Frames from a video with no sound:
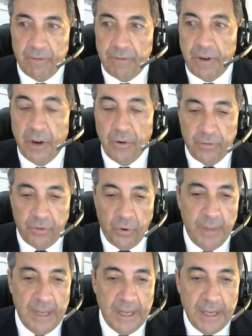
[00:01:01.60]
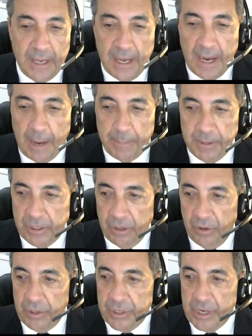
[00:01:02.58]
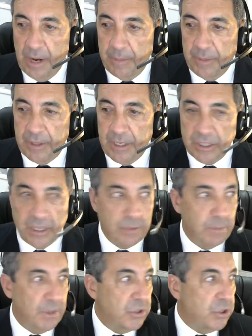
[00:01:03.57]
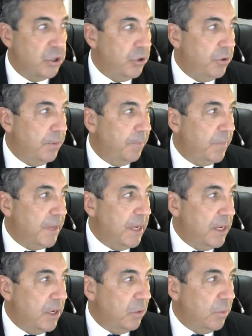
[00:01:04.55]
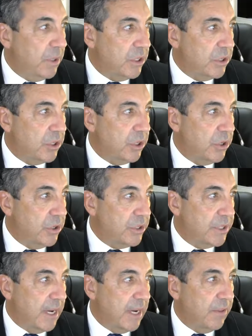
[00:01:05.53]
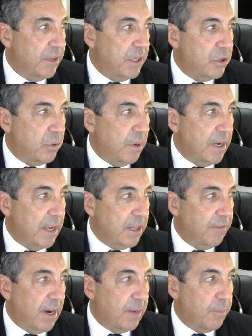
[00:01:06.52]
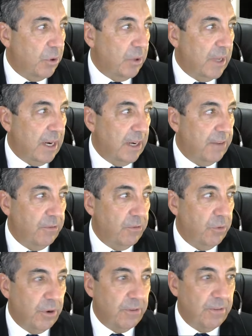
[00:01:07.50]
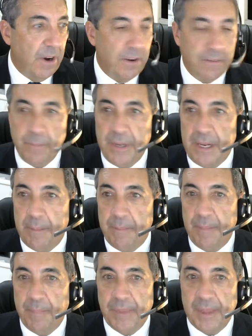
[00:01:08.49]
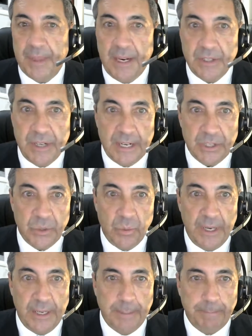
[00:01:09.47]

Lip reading: final form up until the time that the assessment is due, which is Thursday, the 28th of April at 11:45 p.m. That is next week.